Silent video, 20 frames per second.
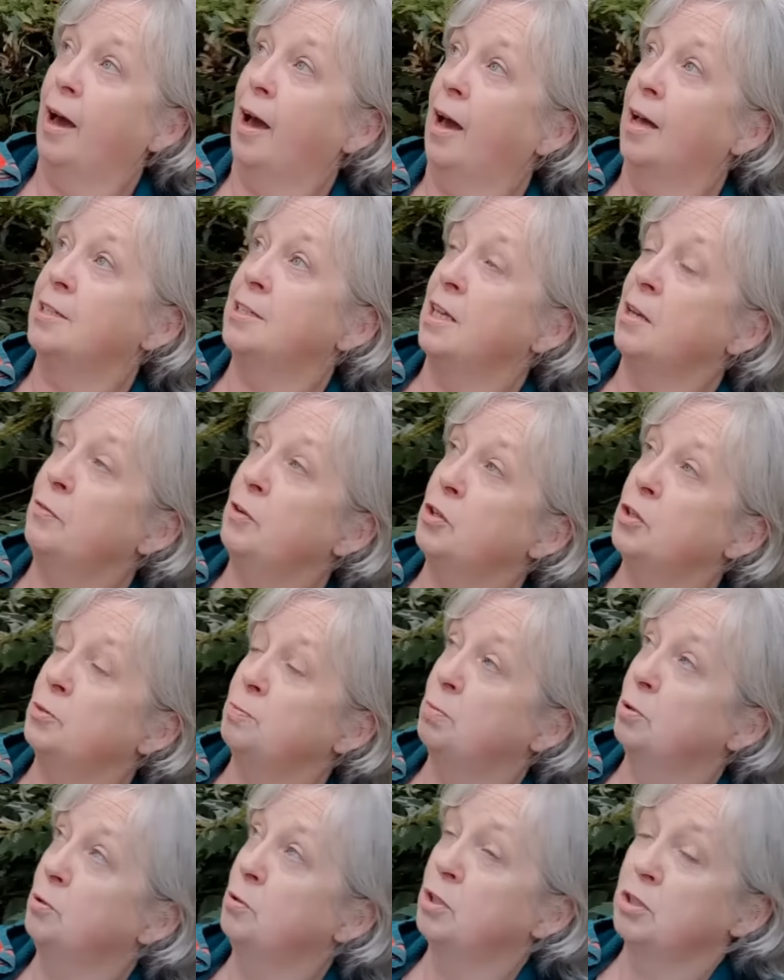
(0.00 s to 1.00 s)
And if you
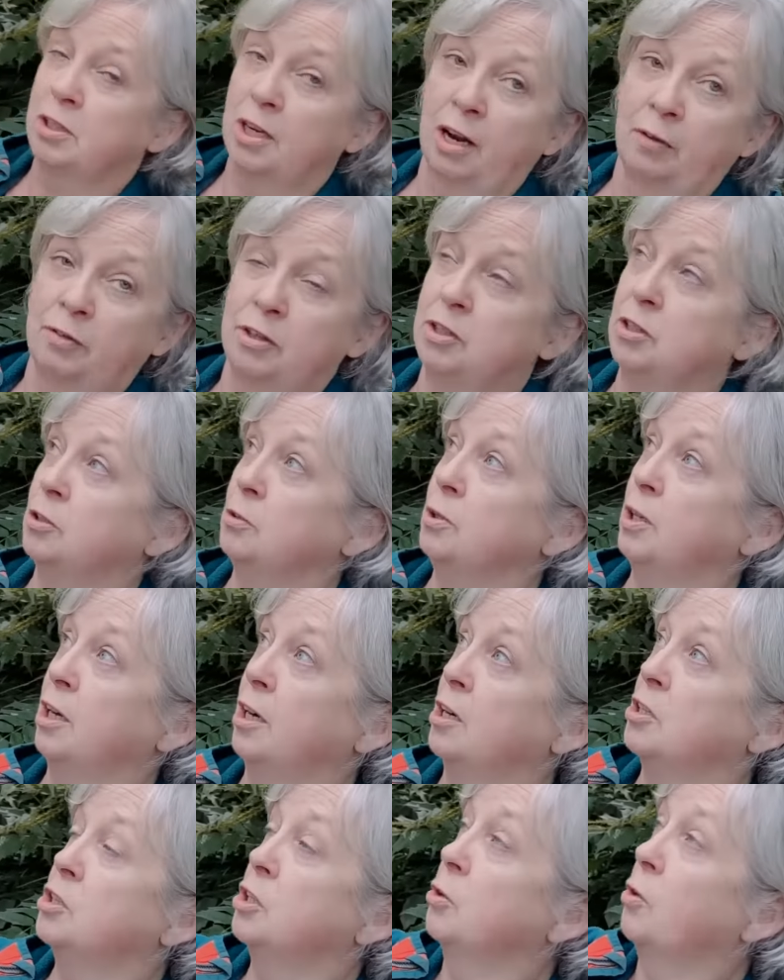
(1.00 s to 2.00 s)
prune it every 2
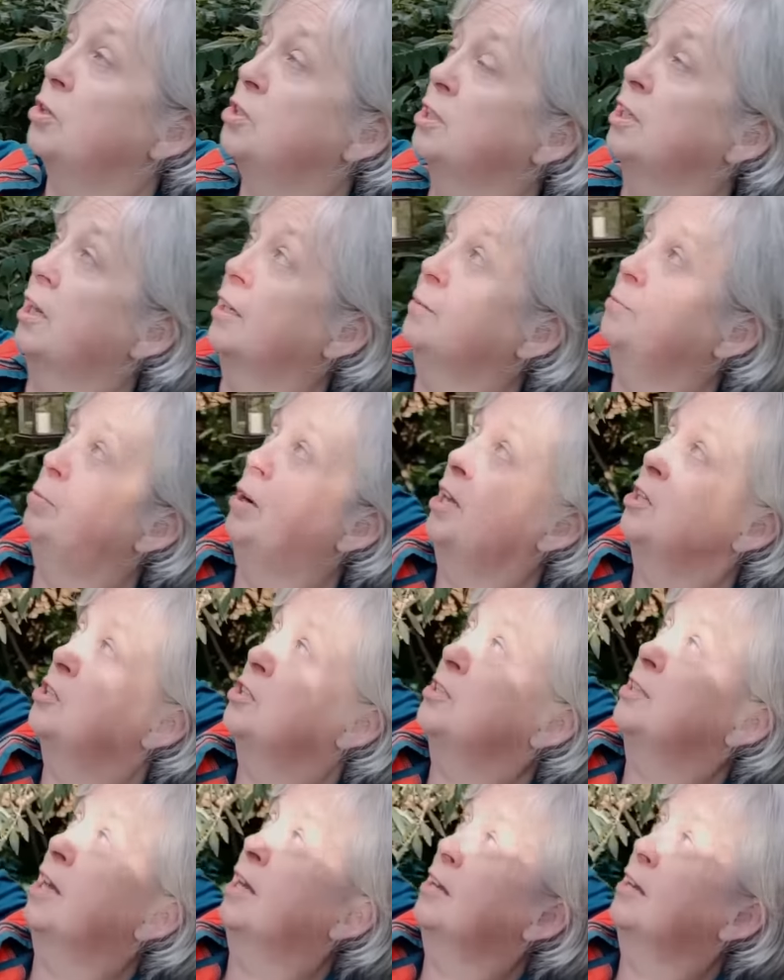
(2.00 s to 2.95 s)
years, you're going to get branches